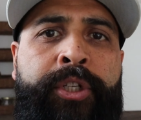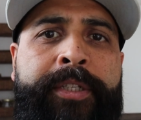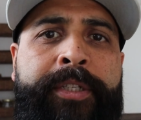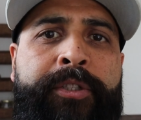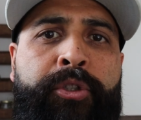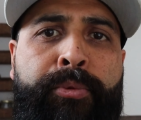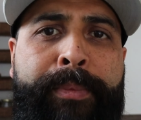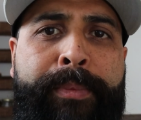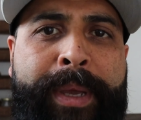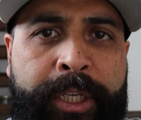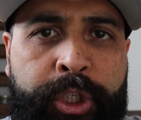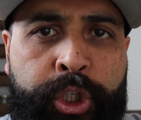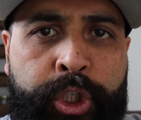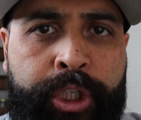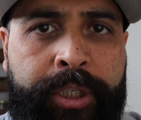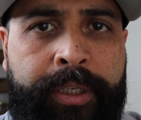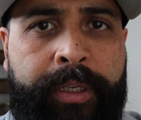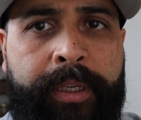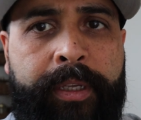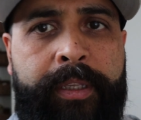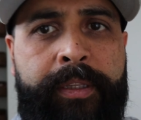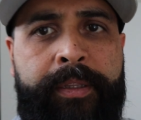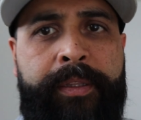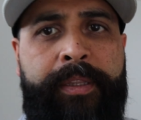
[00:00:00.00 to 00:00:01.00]
Just to
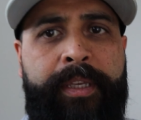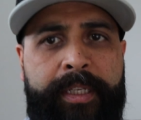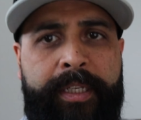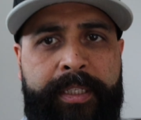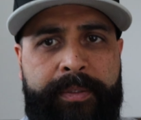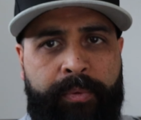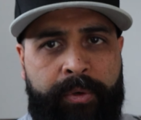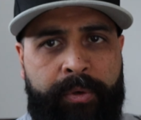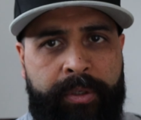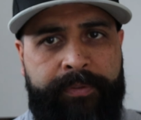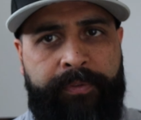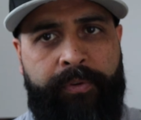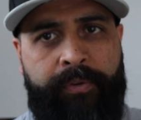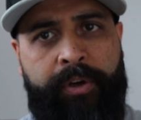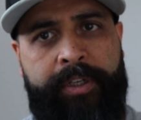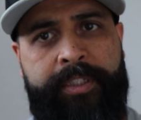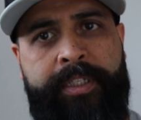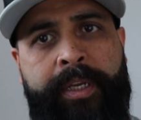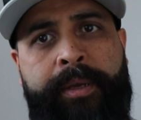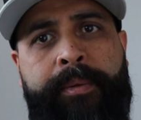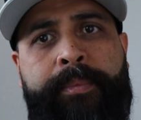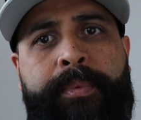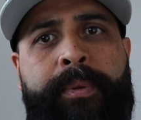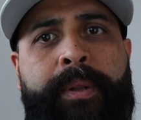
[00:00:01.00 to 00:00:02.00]
mention, this was, for
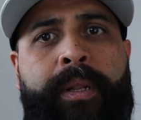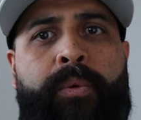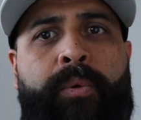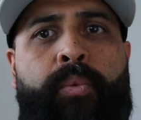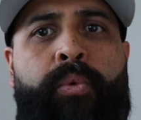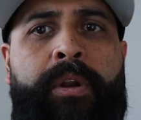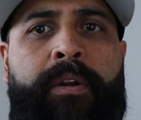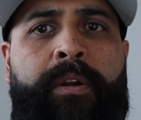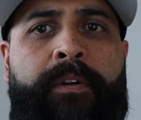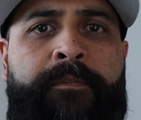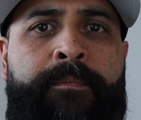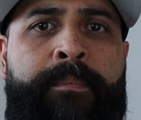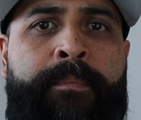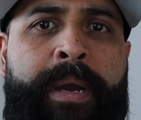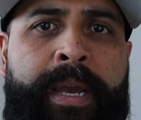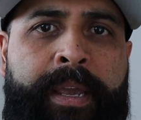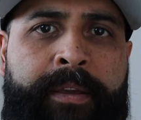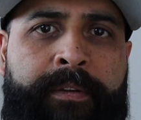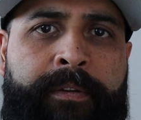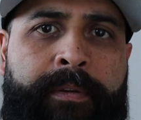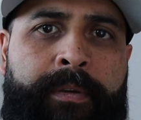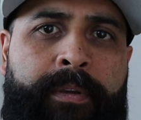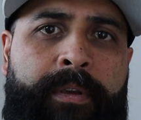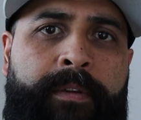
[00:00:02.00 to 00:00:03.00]
example, one of
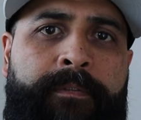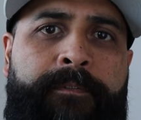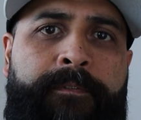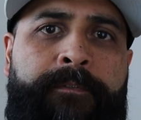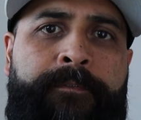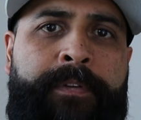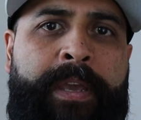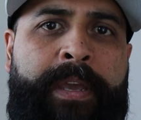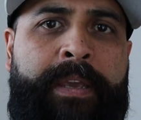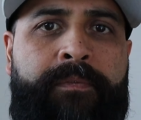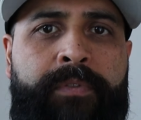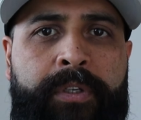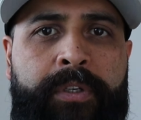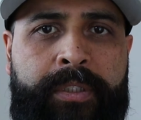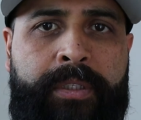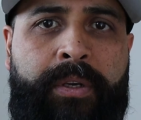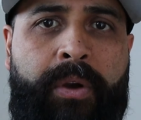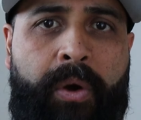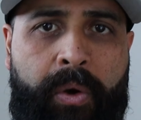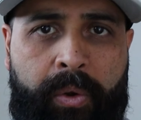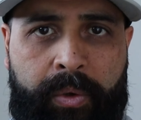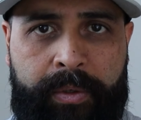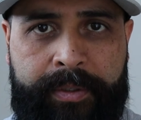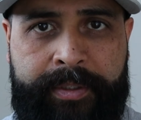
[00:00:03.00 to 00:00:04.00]
my favorite
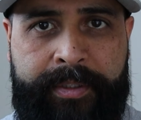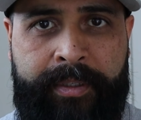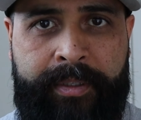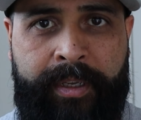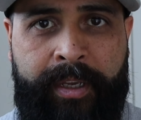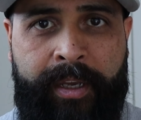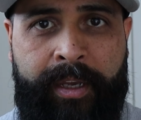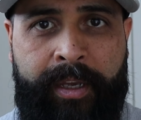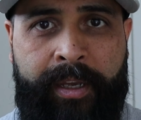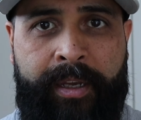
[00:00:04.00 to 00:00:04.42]
goals.